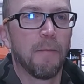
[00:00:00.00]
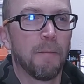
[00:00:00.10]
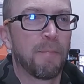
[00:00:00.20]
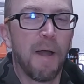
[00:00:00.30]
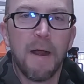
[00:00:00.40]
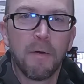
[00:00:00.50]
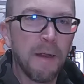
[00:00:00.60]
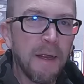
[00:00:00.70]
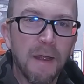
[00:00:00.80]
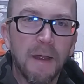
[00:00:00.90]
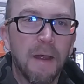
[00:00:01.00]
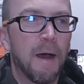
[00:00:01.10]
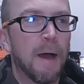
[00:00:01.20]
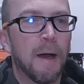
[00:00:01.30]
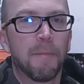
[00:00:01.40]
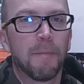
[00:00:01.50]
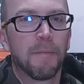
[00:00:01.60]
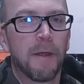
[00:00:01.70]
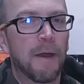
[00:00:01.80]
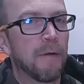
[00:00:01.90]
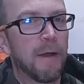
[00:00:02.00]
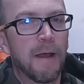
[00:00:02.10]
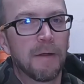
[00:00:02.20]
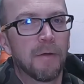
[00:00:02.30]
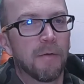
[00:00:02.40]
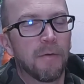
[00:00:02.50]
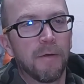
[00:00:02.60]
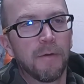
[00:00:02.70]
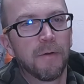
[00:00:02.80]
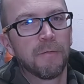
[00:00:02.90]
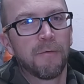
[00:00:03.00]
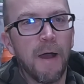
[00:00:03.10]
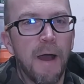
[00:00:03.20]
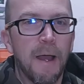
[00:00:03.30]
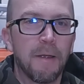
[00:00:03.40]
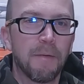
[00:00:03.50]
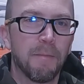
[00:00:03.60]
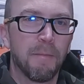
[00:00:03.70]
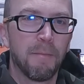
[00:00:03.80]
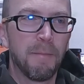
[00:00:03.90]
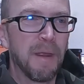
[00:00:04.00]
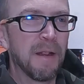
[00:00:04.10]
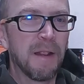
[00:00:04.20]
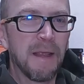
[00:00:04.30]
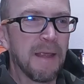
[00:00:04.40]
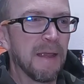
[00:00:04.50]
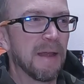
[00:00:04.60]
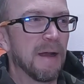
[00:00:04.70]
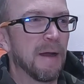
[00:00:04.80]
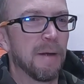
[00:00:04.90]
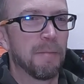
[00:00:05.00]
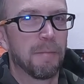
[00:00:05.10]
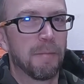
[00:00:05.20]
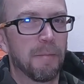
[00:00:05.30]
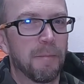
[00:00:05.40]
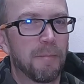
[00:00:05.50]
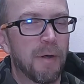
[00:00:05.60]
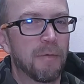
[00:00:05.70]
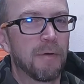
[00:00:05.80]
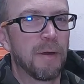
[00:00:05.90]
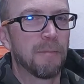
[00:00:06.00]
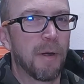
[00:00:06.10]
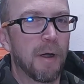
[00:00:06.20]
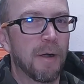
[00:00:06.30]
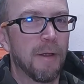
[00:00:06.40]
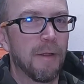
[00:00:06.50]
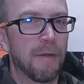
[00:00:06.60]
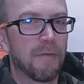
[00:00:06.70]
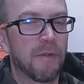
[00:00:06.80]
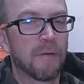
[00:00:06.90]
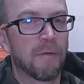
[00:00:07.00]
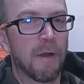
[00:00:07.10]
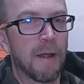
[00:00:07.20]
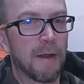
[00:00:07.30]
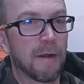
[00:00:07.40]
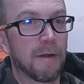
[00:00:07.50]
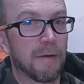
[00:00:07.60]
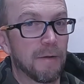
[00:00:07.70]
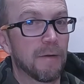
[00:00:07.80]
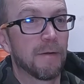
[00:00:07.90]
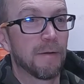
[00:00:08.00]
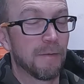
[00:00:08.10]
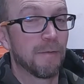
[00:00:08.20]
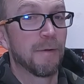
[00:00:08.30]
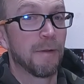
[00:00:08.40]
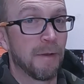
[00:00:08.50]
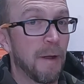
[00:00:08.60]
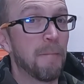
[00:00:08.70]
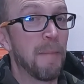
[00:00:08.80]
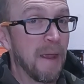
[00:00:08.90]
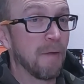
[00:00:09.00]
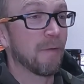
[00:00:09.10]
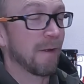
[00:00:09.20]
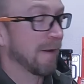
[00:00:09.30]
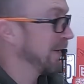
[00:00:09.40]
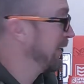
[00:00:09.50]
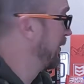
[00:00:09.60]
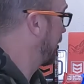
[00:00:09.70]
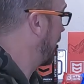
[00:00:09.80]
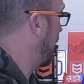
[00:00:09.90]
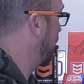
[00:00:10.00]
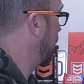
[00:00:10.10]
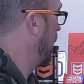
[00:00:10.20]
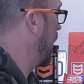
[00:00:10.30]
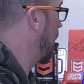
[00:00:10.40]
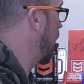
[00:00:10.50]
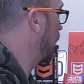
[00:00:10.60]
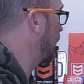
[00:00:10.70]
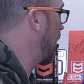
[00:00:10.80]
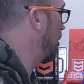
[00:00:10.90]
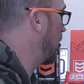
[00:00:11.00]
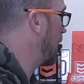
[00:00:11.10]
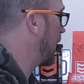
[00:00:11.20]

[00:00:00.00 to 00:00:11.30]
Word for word: brownie. Um, they are not your your dry mealy um, protein bar. These things are like amazing. Okay, and those come in